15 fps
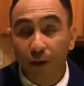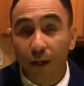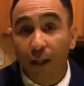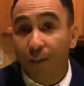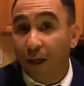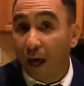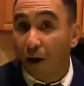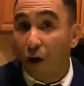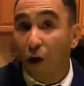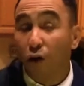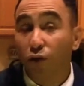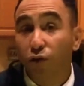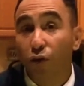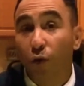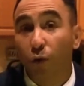that
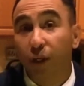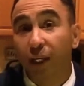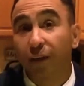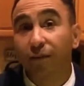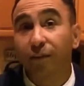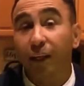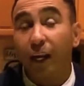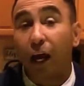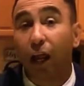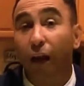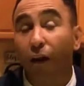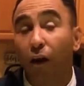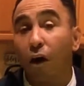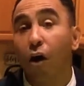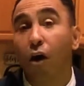also gives it a
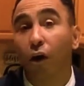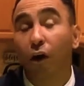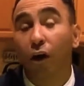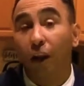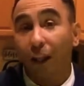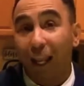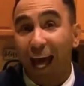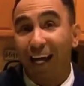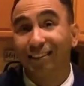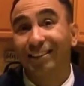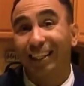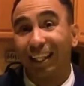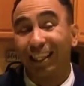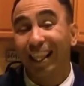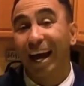long
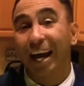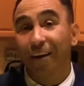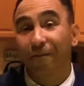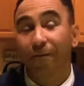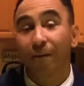lasting life.